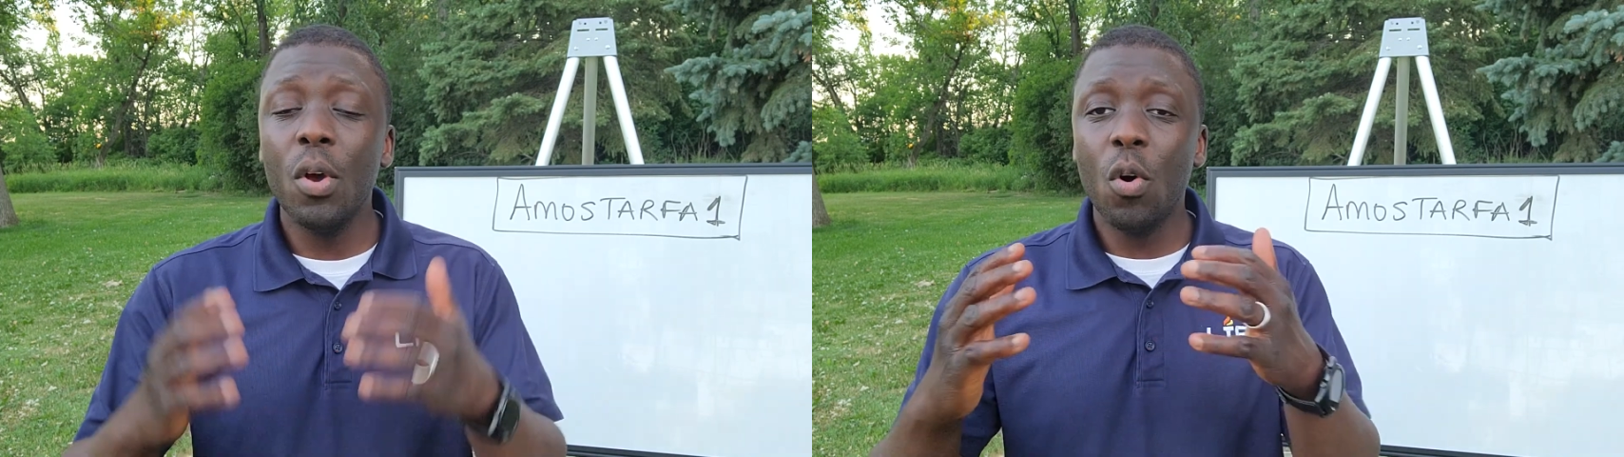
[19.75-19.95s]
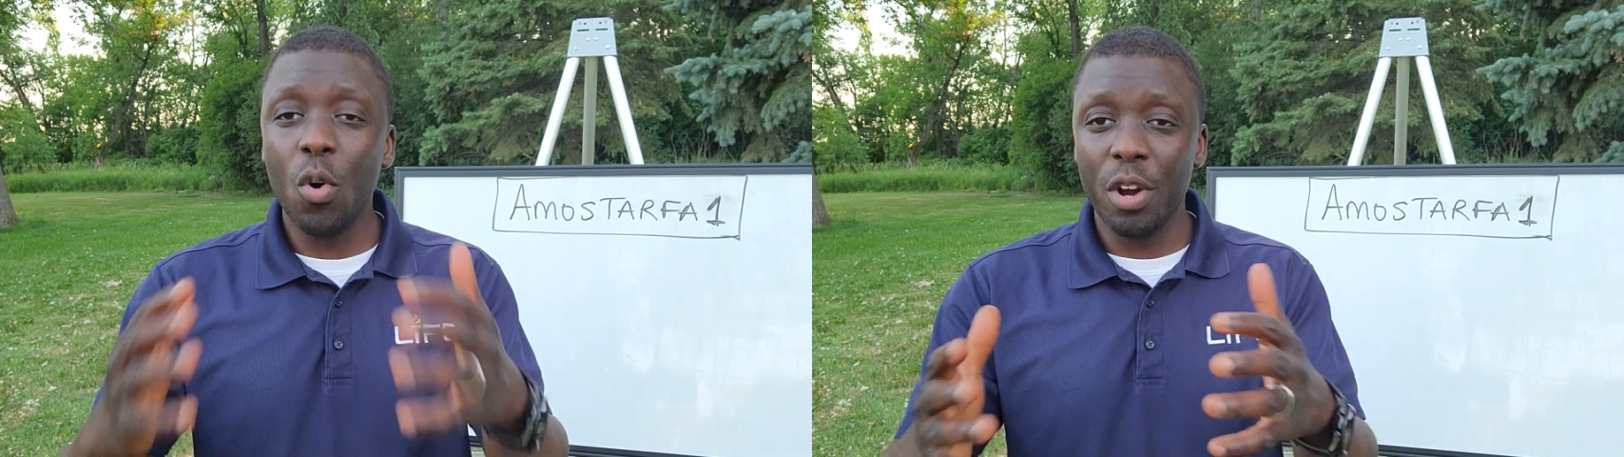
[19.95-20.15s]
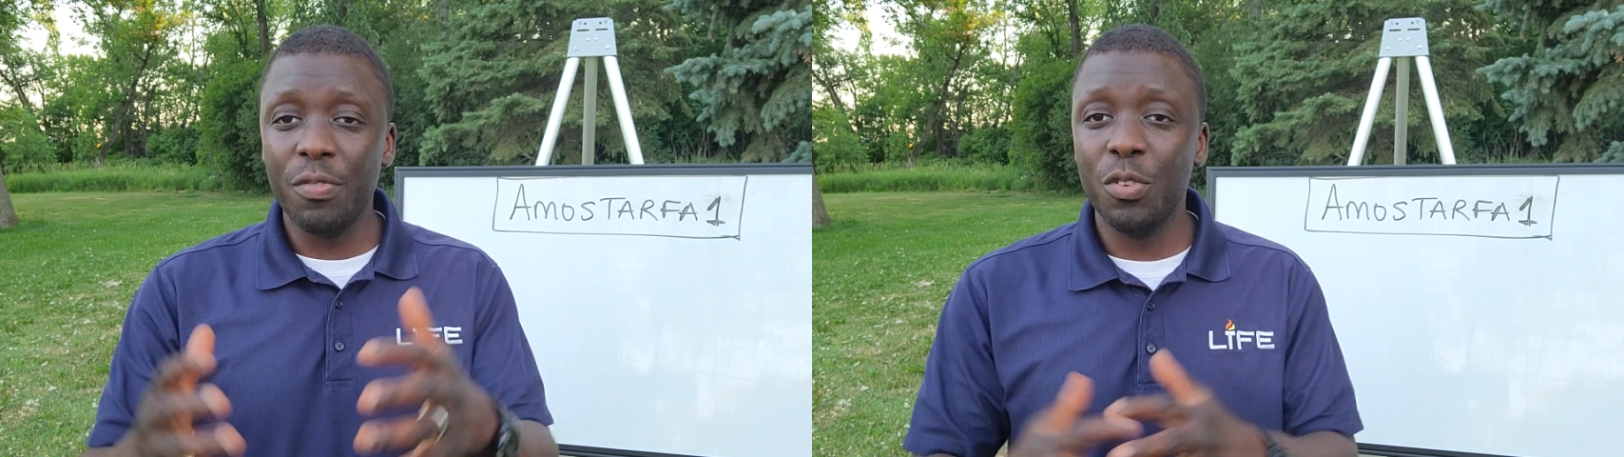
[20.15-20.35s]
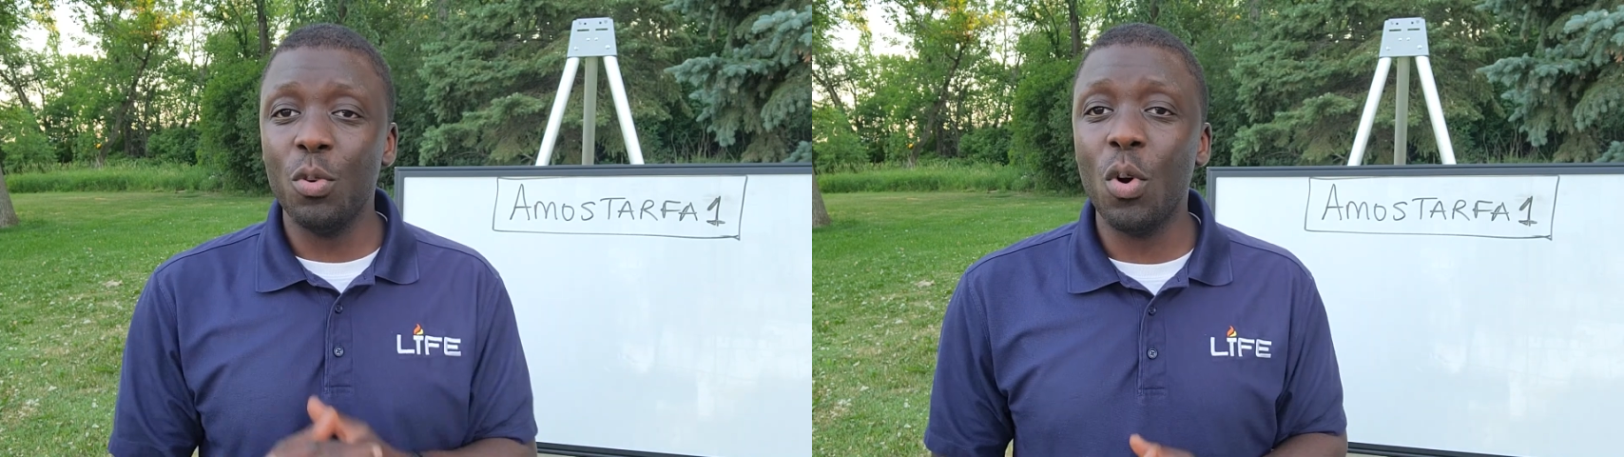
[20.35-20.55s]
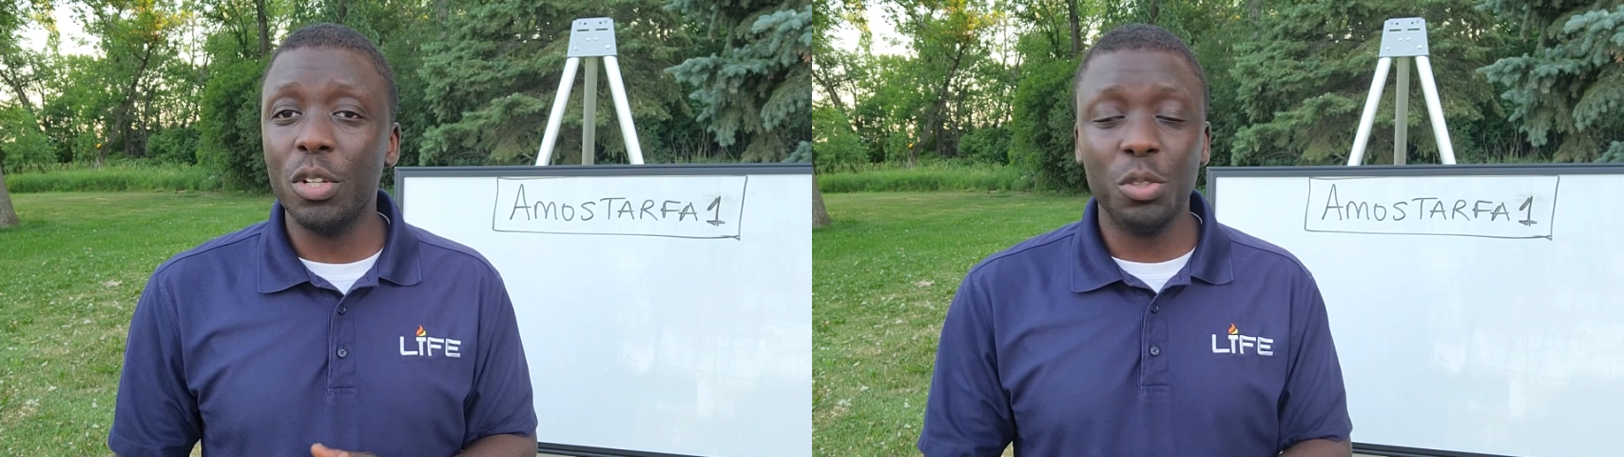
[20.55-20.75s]
Or if
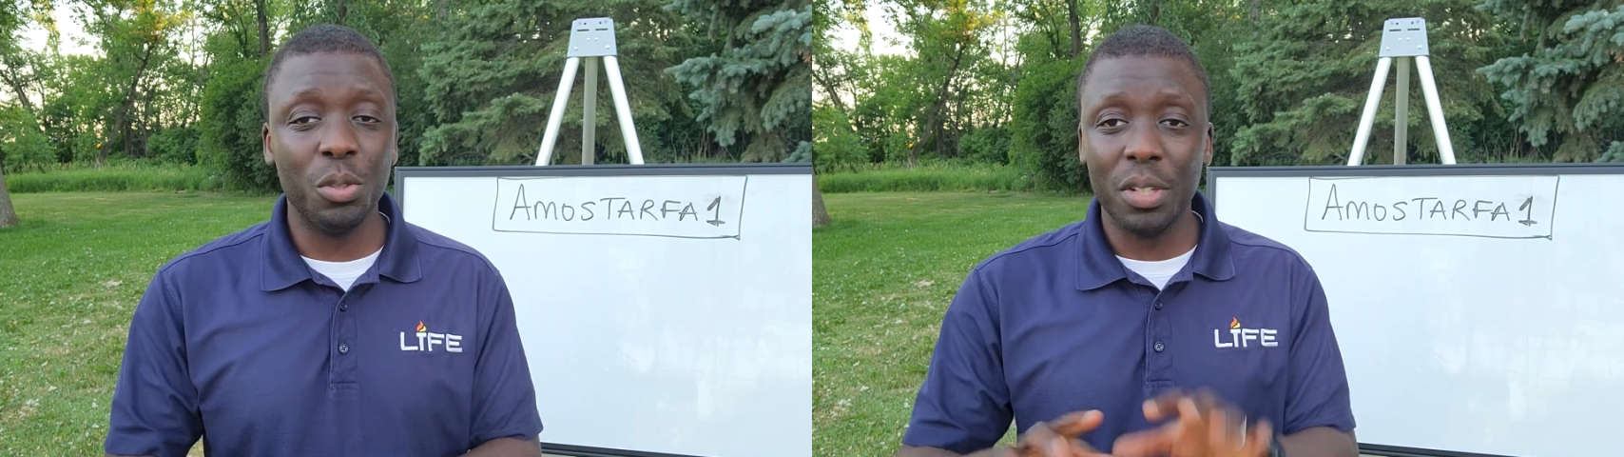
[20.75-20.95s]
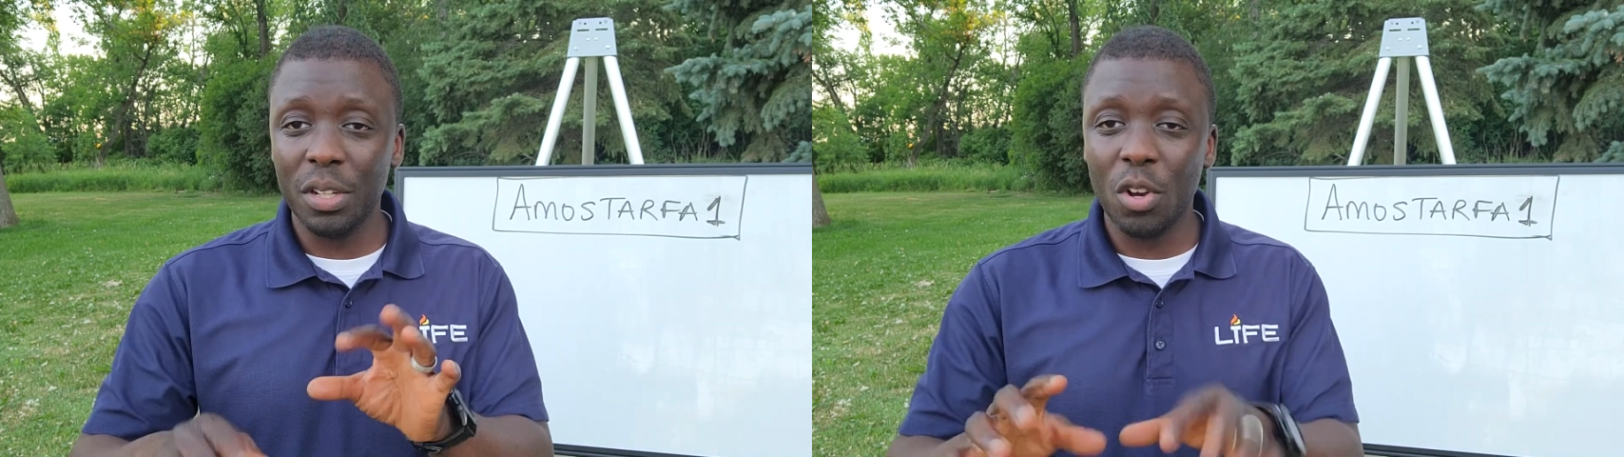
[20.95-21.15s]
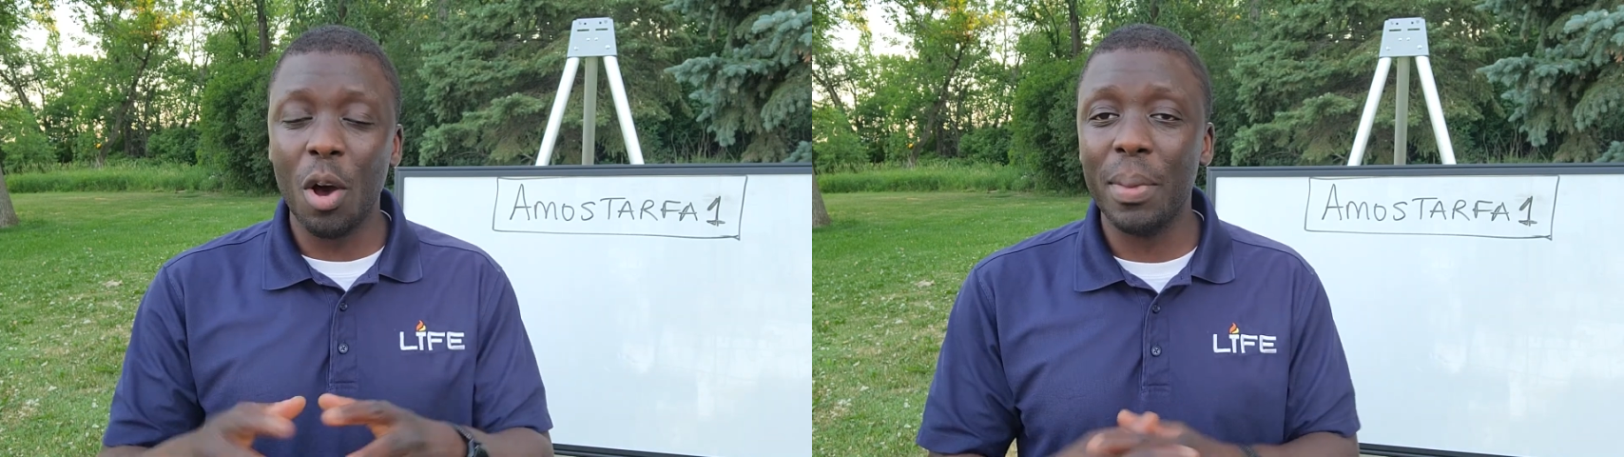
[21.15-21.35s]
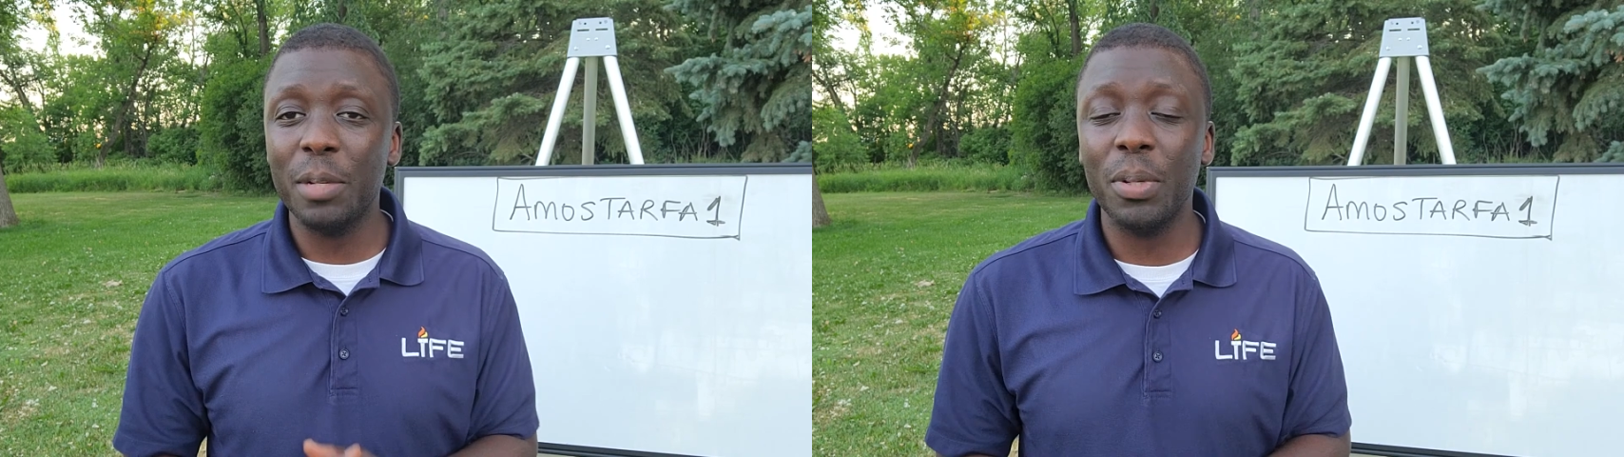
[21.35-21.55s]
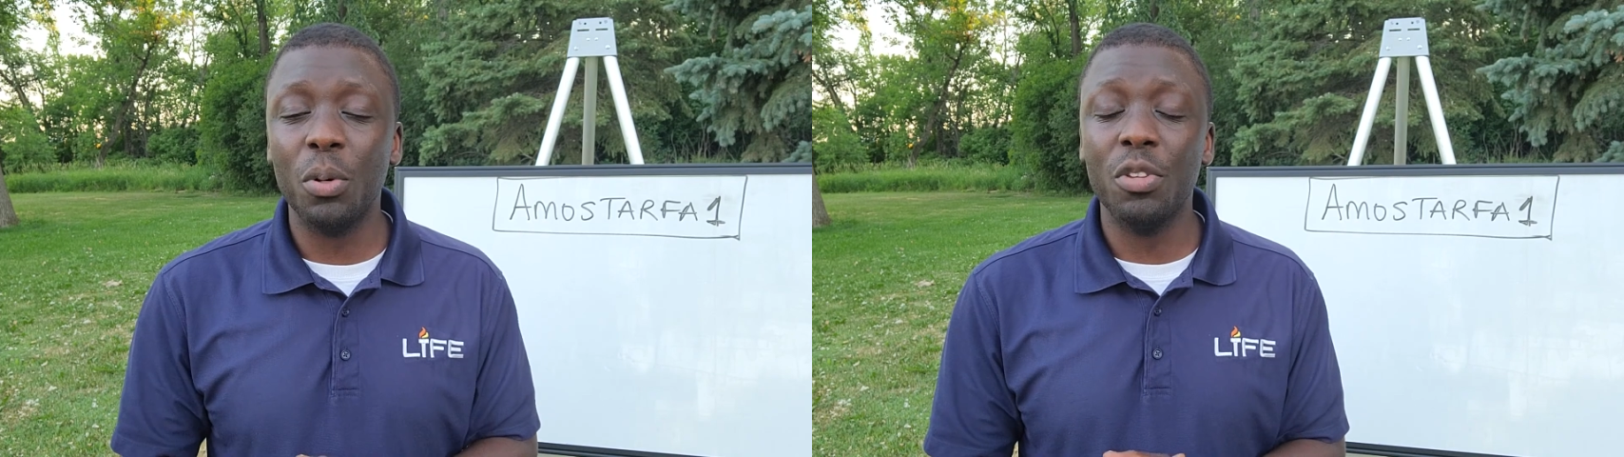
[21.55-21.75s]
you want to, you can
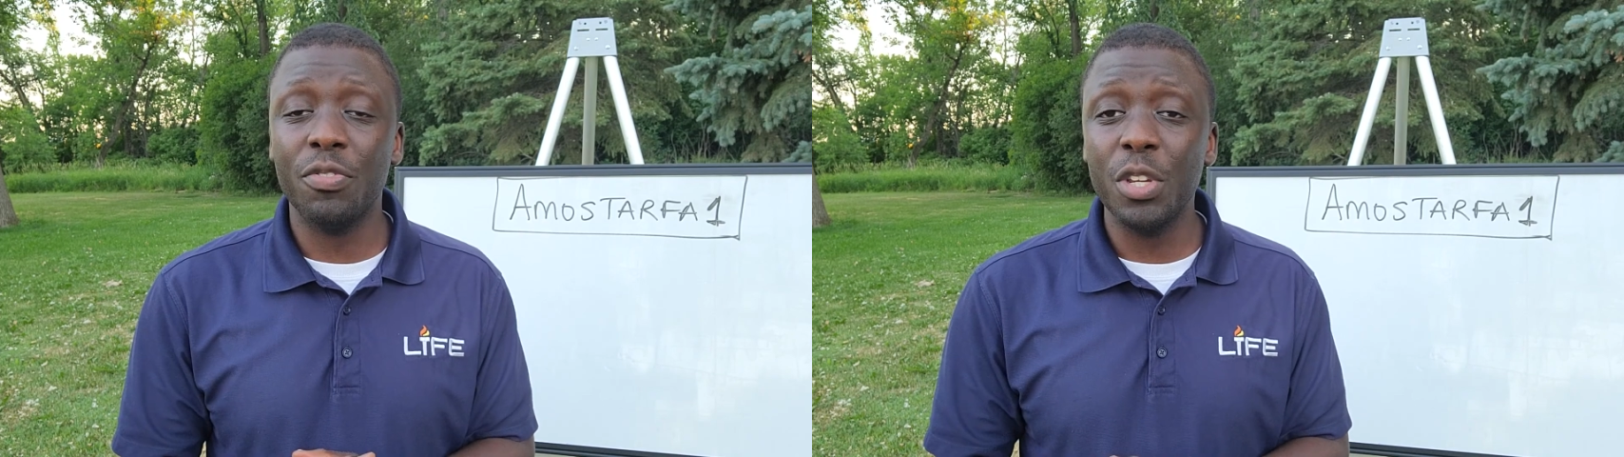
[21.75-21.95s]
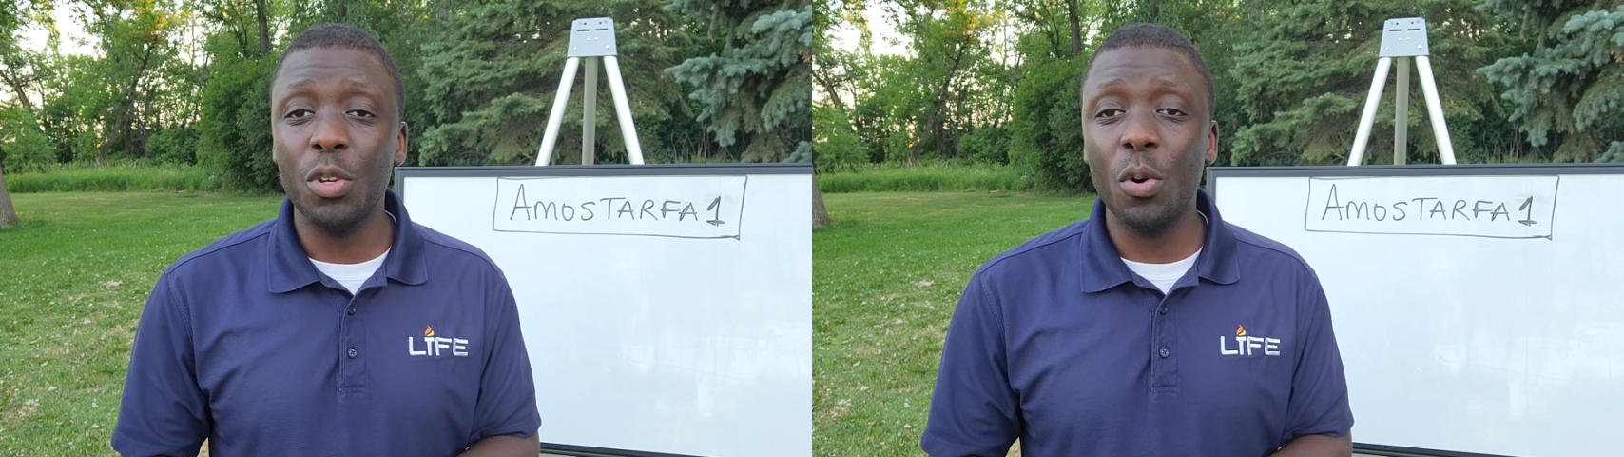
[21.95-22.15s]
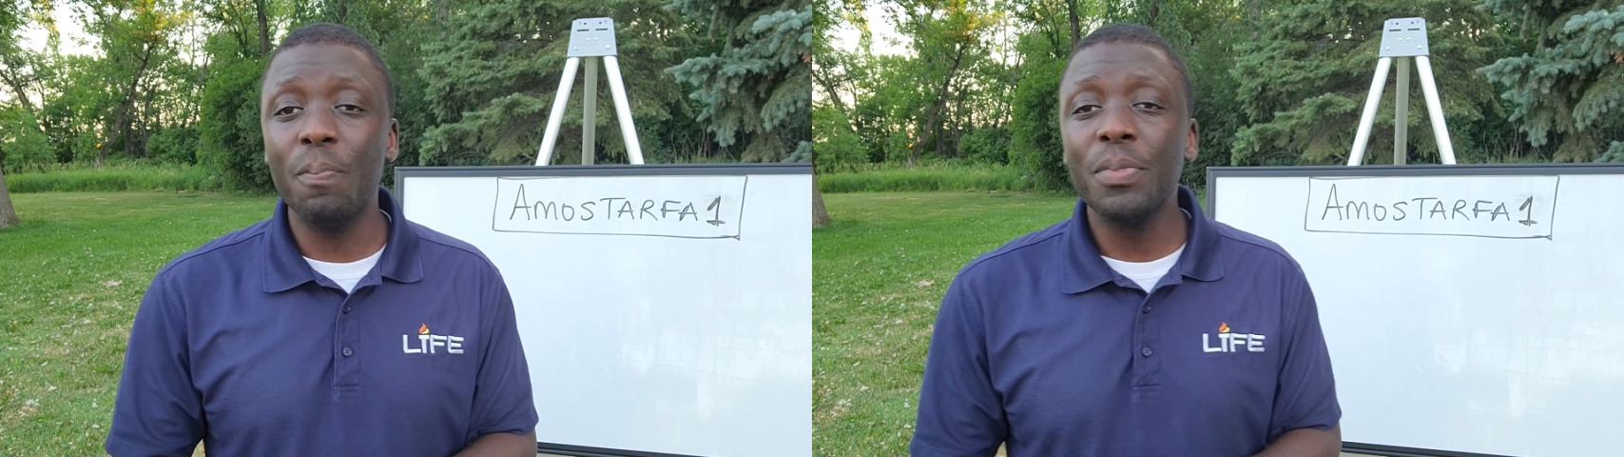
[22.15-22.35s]
comment below the video.